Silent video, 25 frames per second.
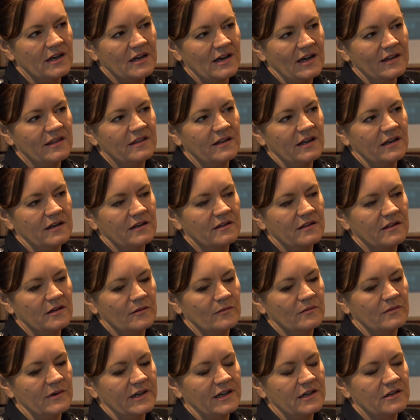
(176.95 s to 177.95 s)
and I think
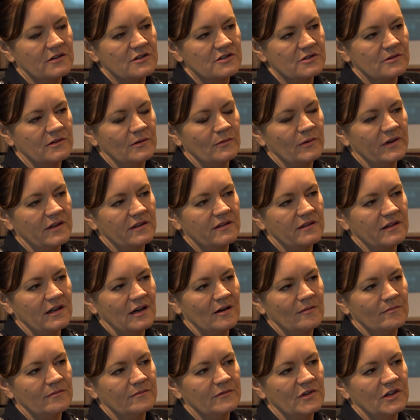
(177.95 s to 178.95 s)
that we can do it with,
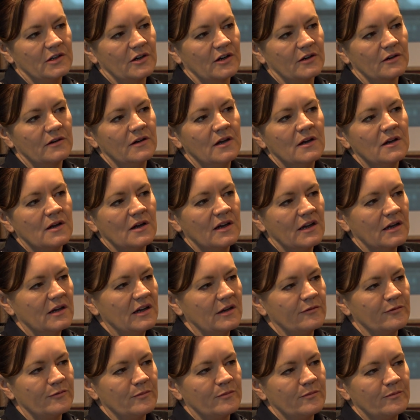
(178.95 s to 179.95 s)

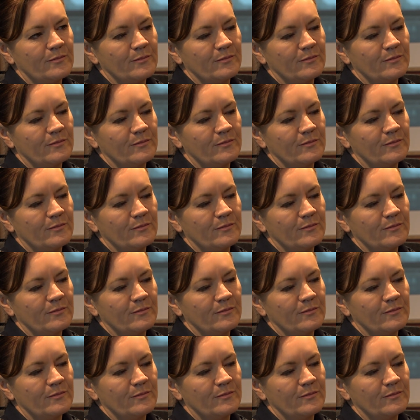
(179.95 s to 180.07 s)
if